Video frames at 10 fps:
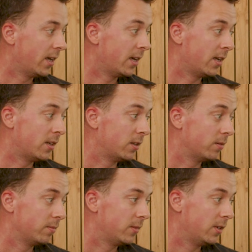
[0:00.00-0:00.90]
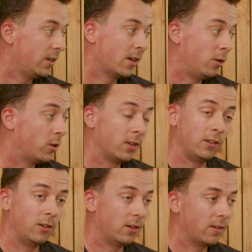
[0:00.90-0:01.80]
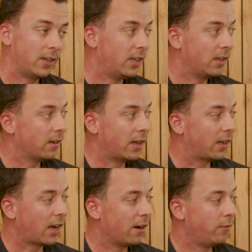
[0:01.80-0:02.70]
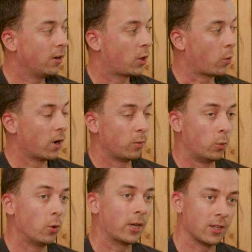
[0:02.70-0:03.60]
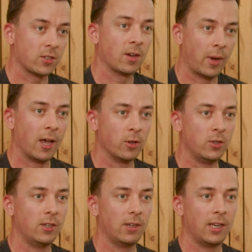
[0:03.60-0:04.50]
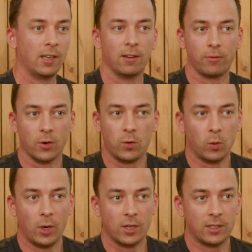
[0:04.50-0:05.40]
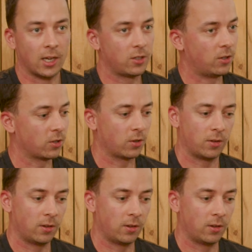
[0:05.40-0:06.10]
And you can, like every aquarium will get some algae in the first few weeks. That's just